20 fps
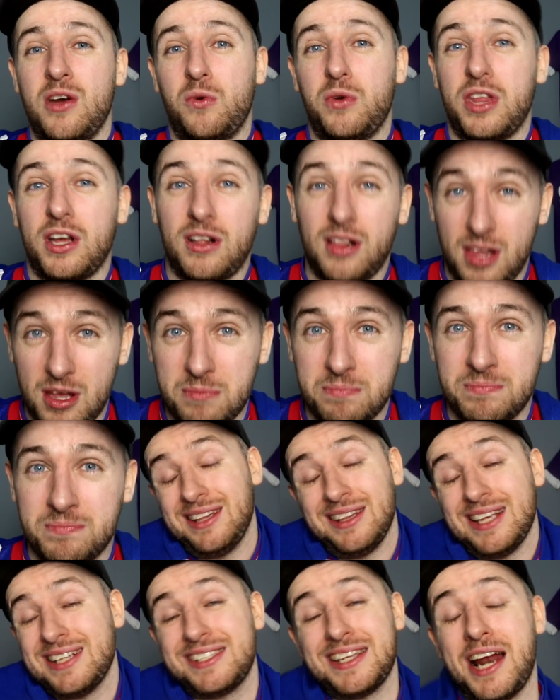with the club.
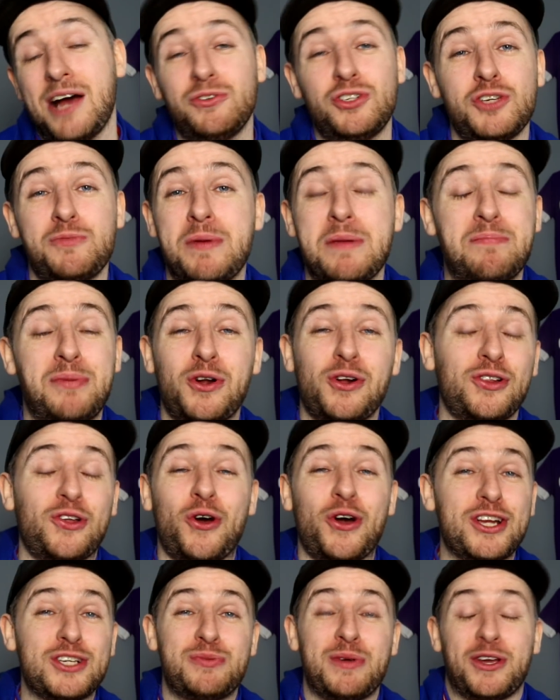And listen, I'll just be brutally
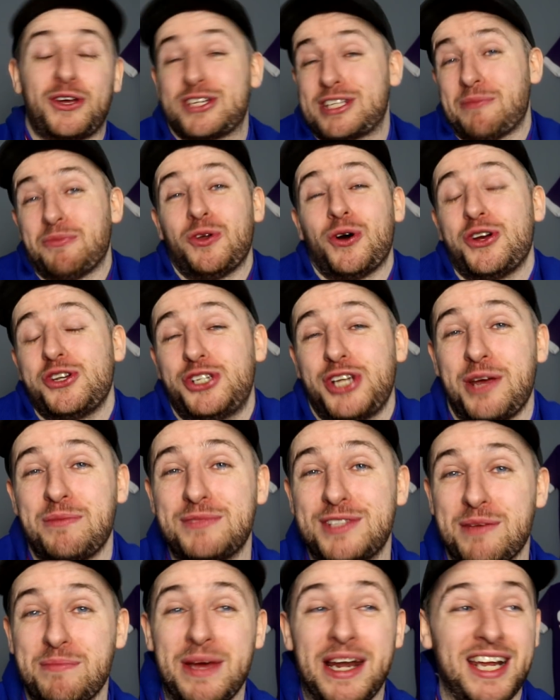honest with you because I'm not ashamed
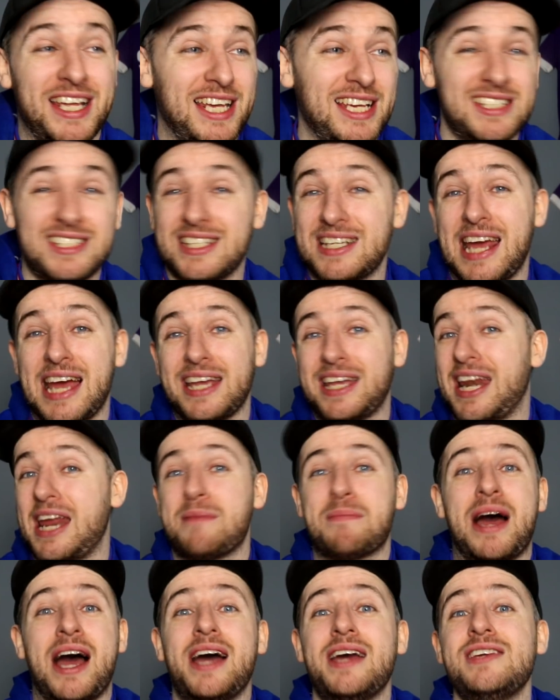to admit it. Yesterday I gripped
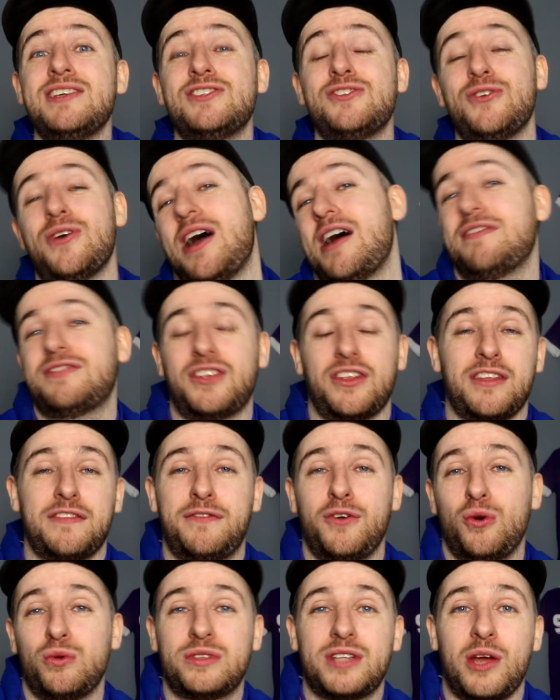my eyes out after the
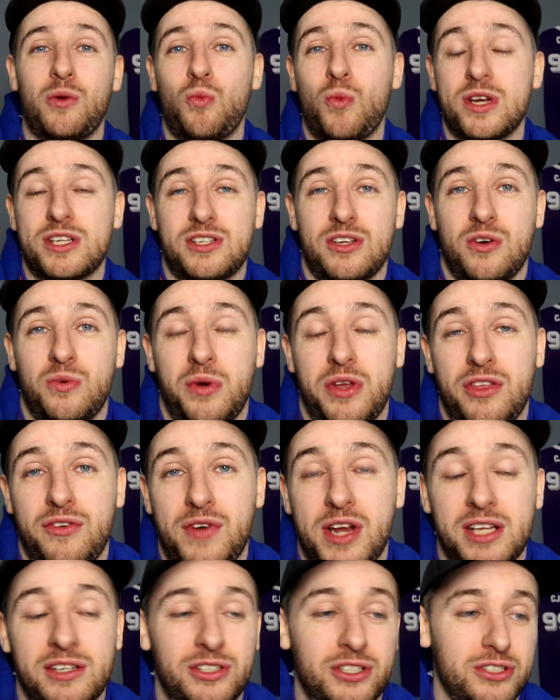full-time whistle with the
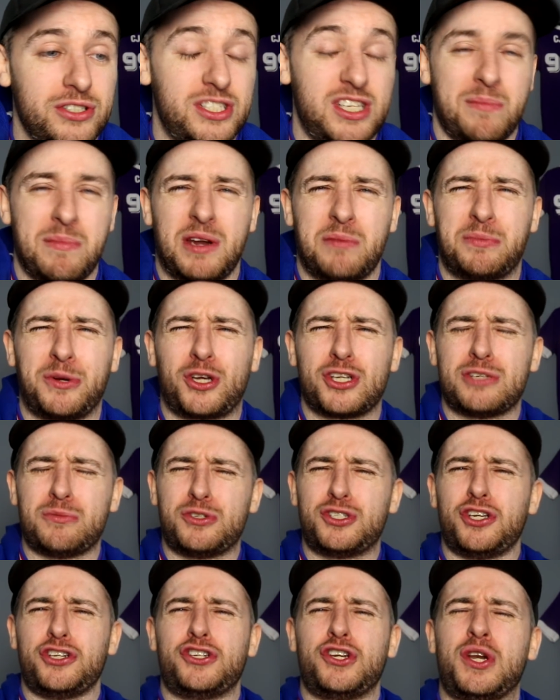Rangers and St because it was
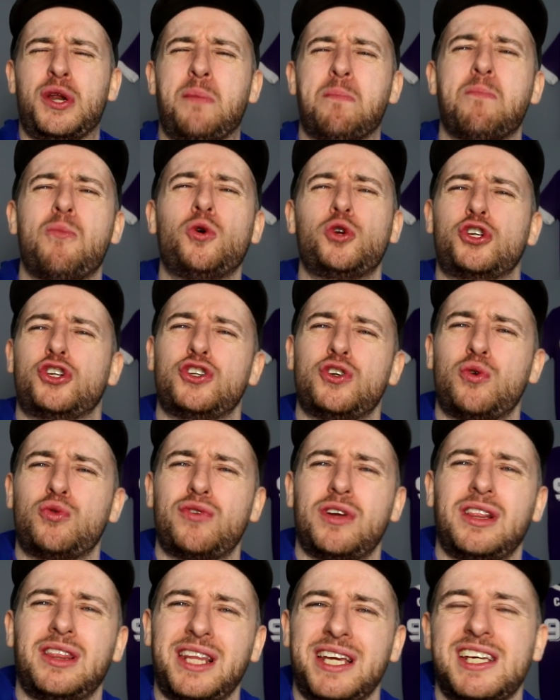such an emotional
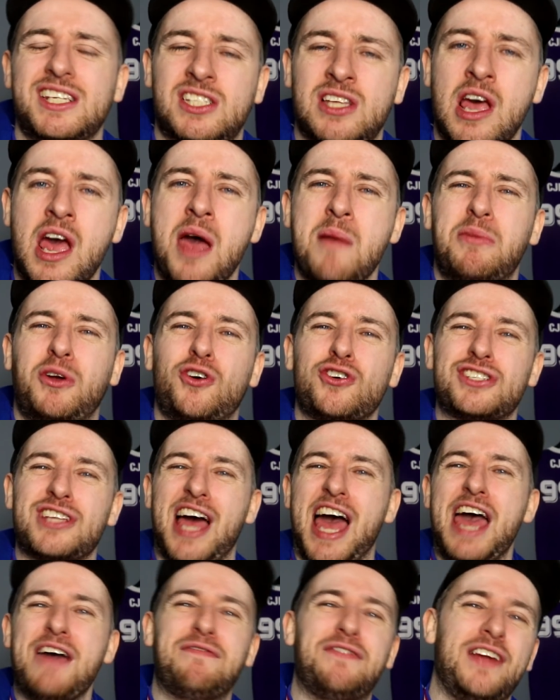release because
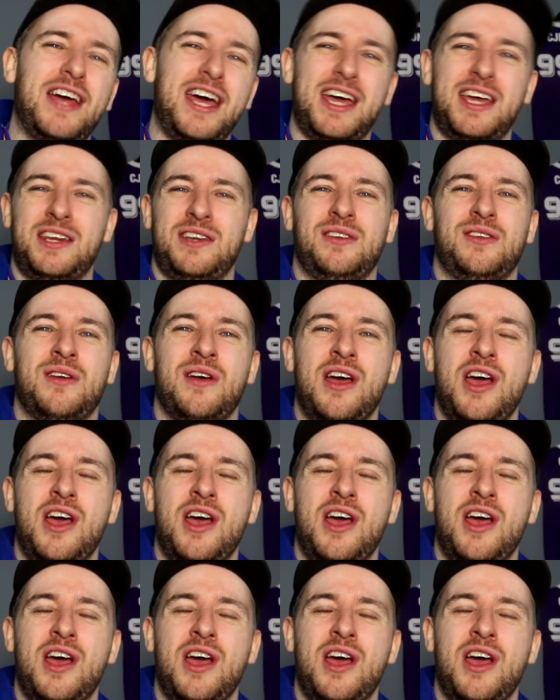everything